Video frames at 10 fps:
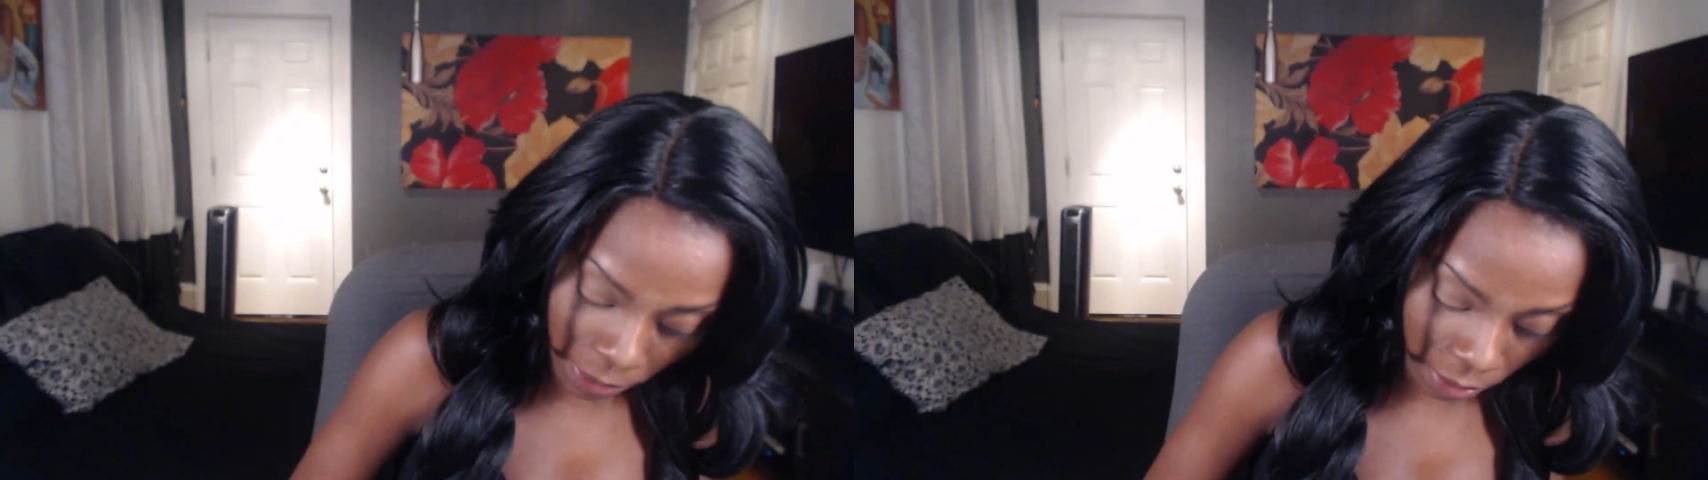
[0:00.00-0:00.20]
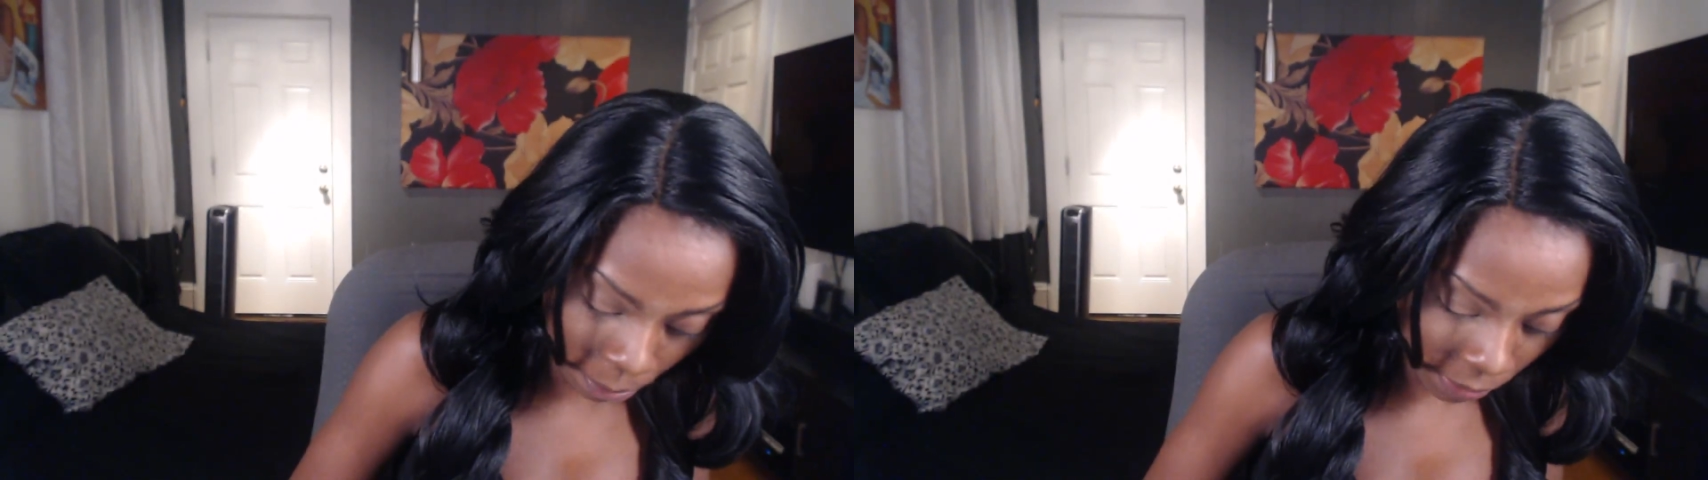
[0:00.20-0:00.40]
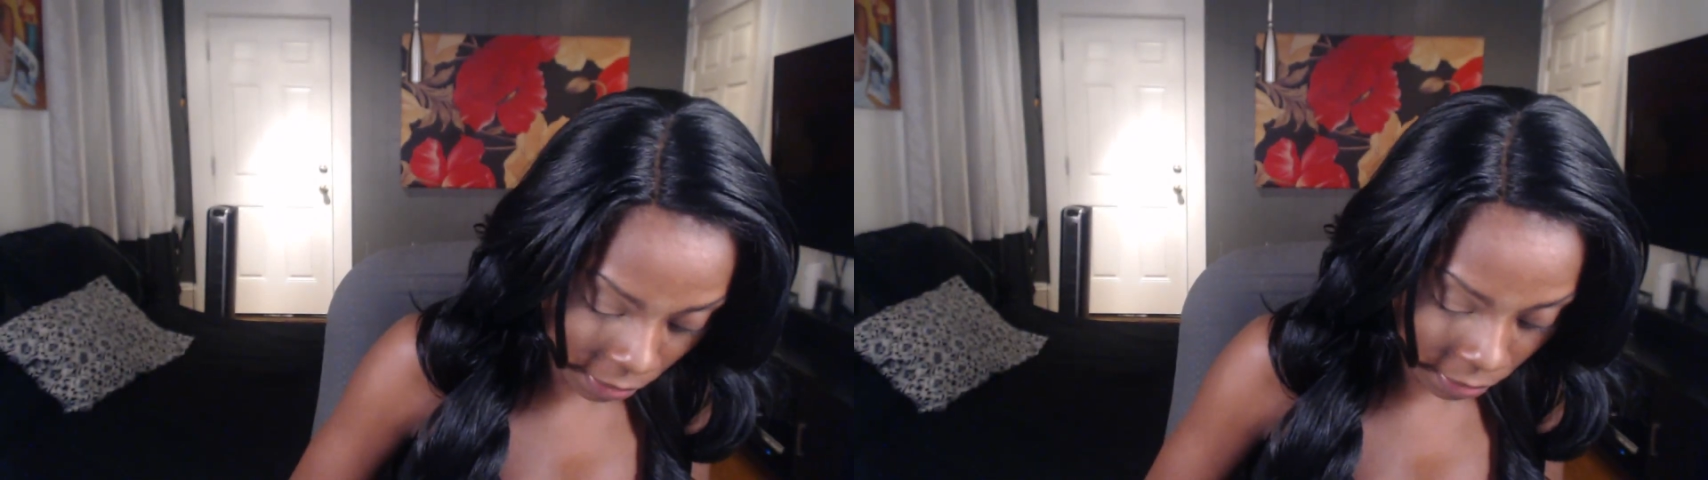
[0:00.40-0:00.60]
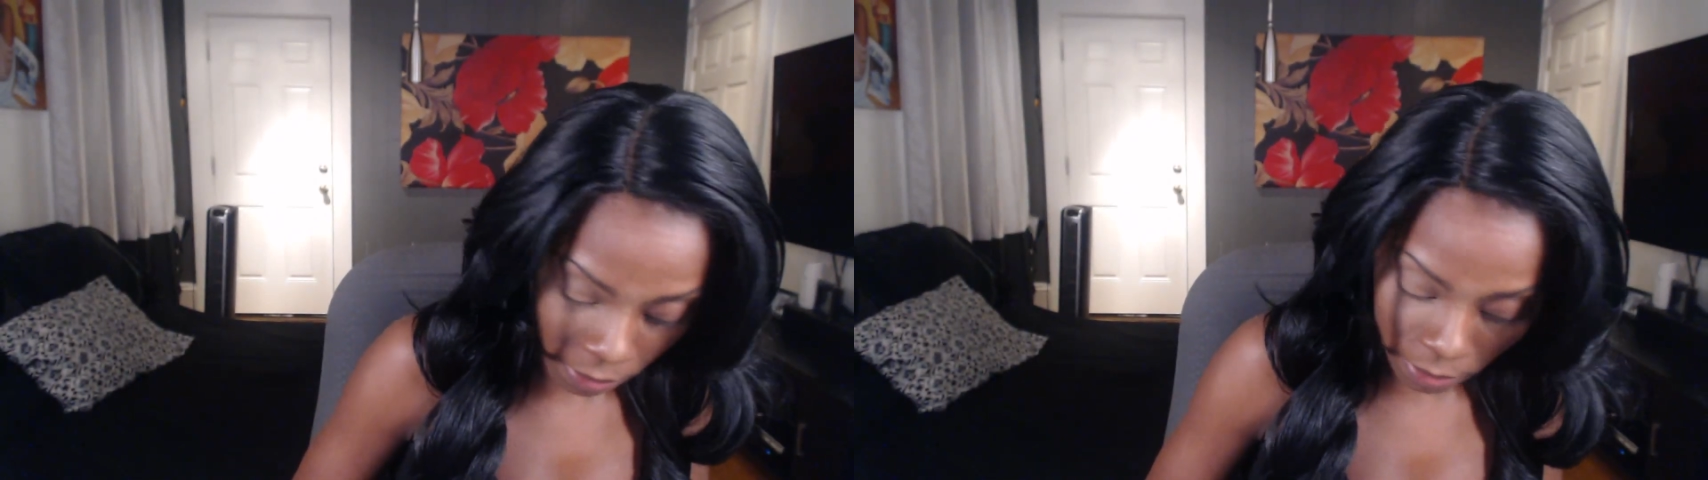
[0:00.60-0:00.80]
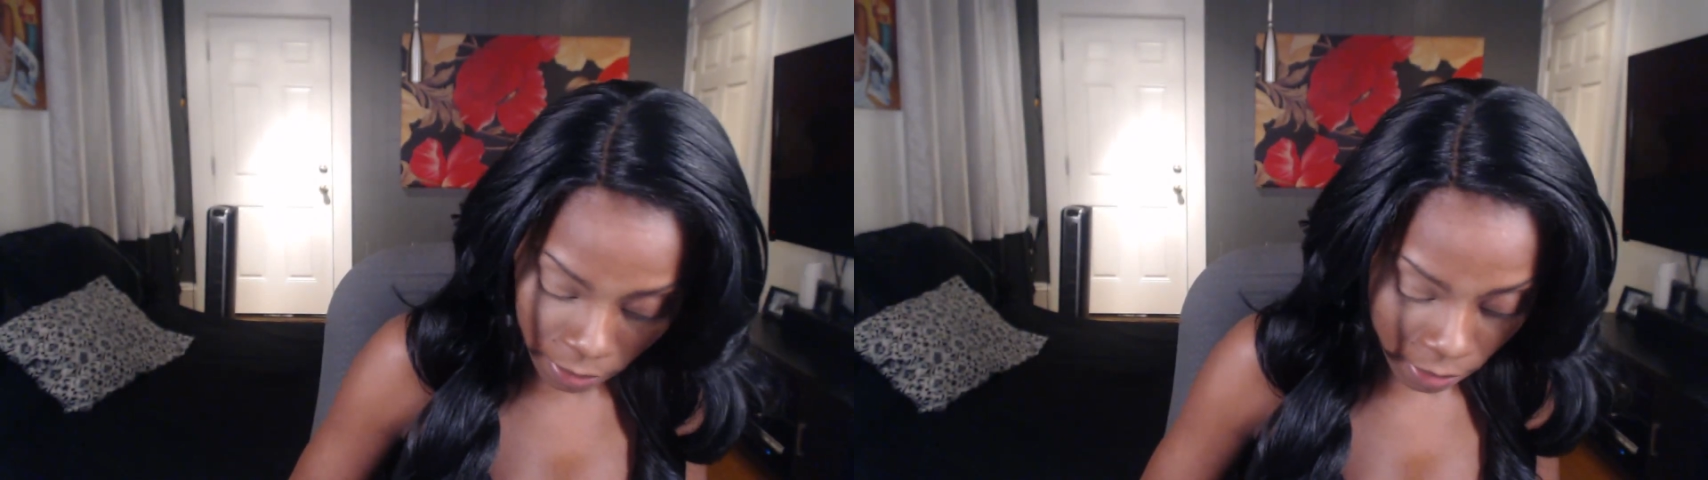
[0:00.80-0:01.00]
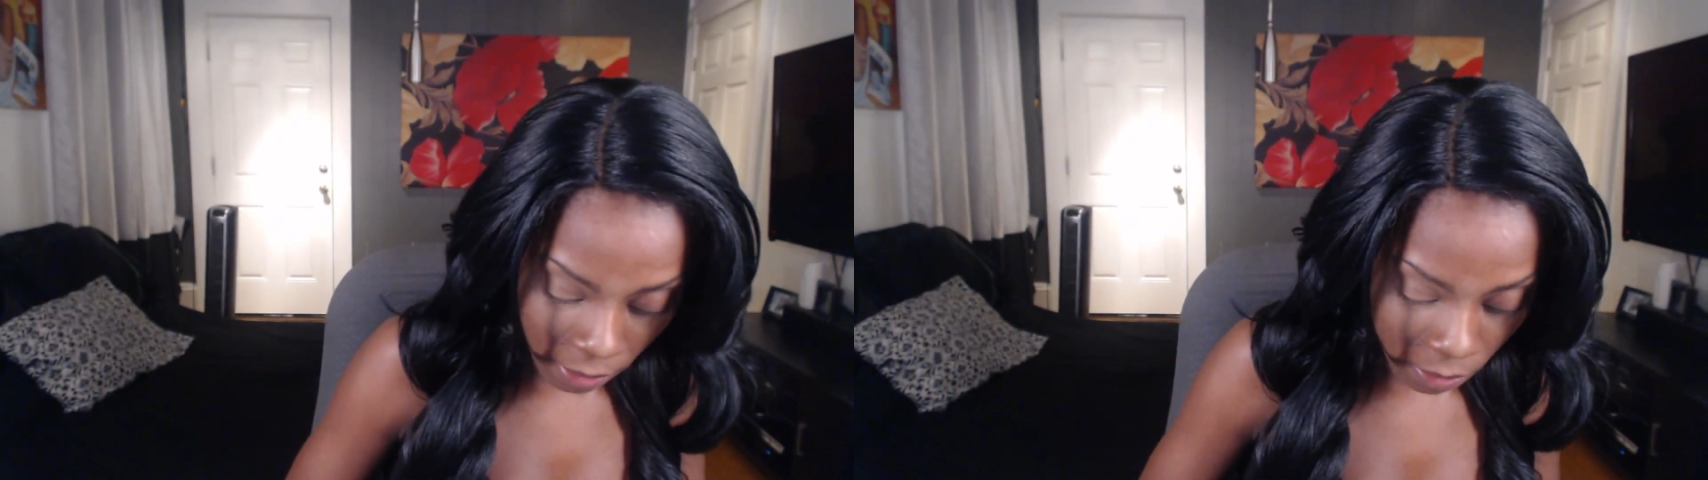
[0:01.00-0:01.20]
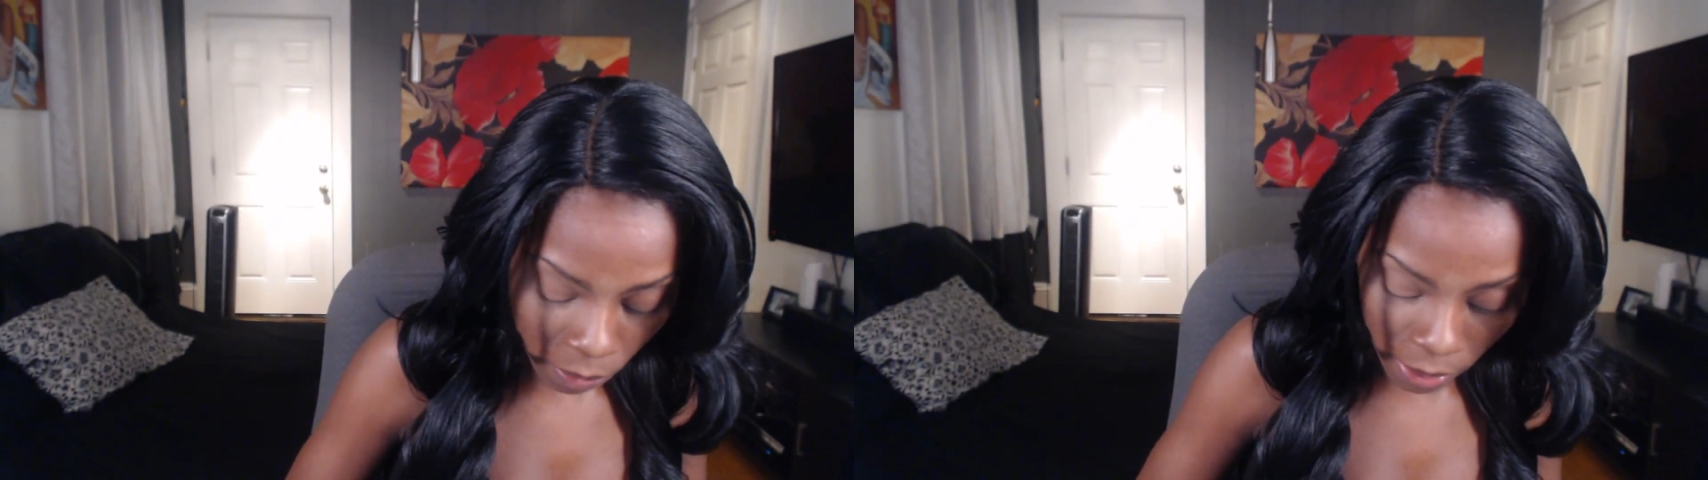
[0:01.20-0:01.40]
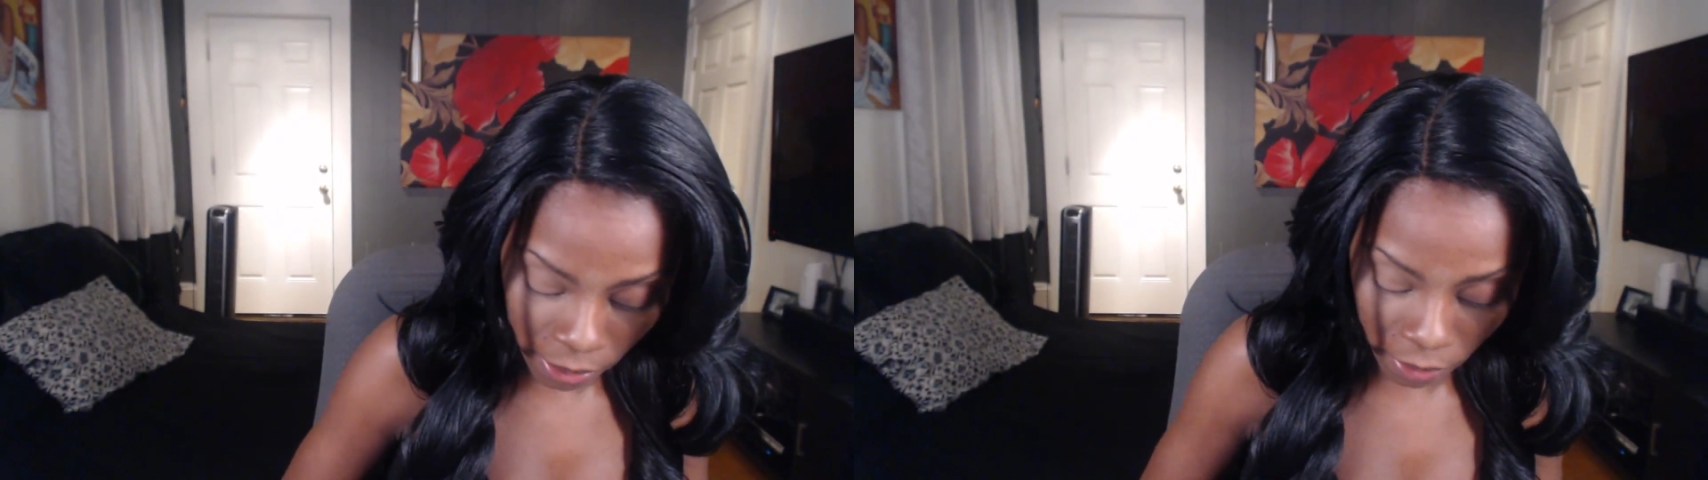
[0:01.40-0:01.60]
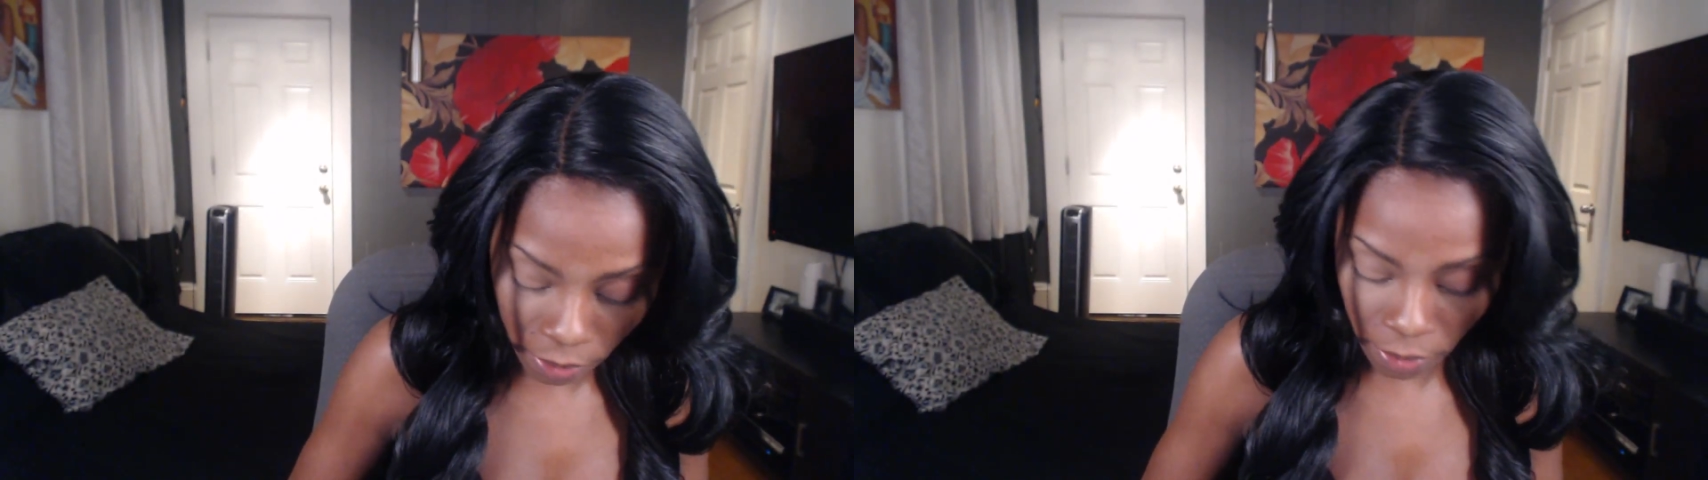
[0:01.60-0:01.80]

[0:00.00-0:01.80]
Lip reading: pump, and